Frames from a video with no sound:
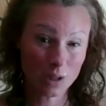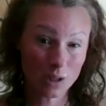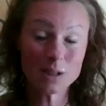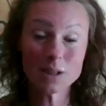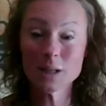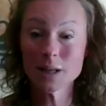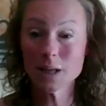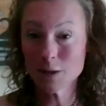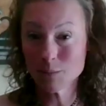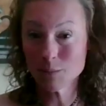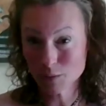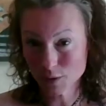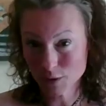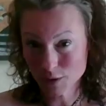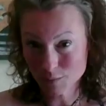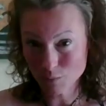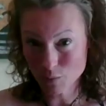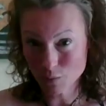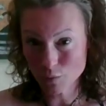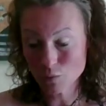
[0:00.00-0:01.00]
to keep us
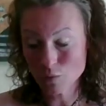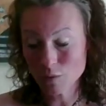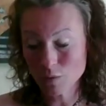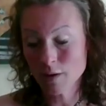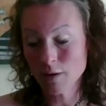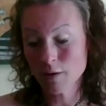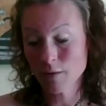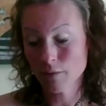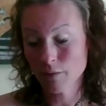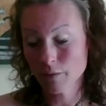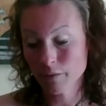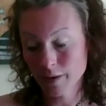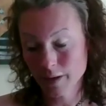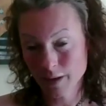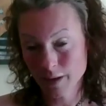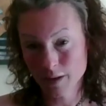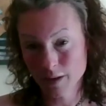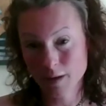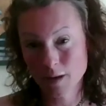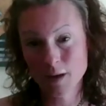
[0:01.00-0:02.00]
small,
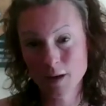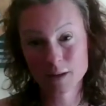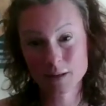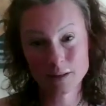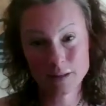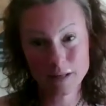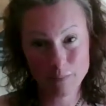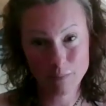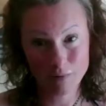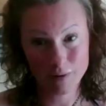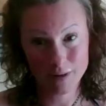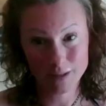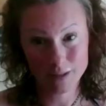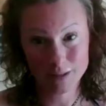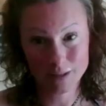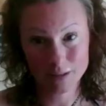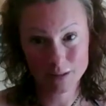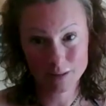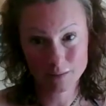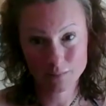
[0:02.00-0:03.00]
fear, and
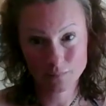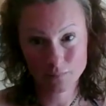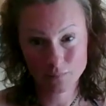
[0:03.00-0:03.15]
separated.